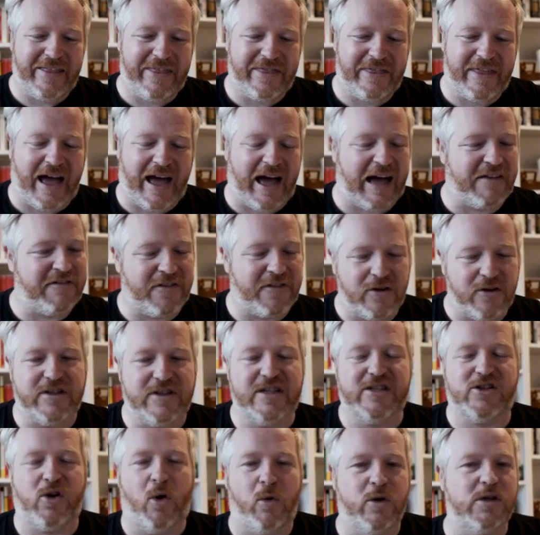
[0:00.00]
that I
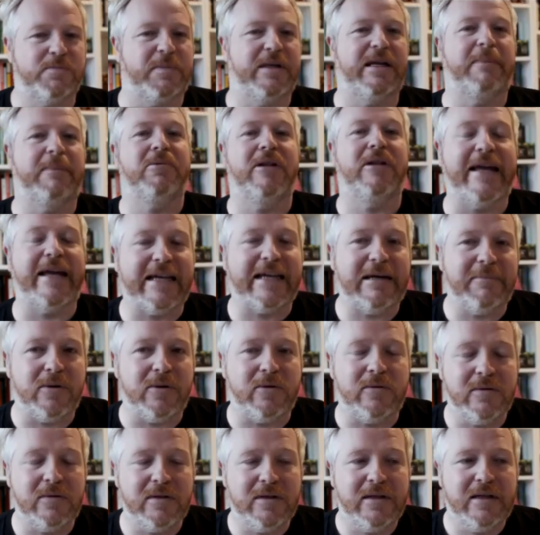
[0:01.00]
found it's always been
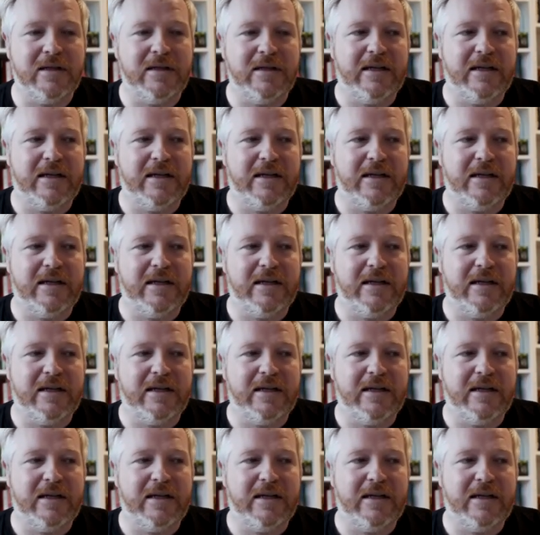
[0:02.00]
applicable.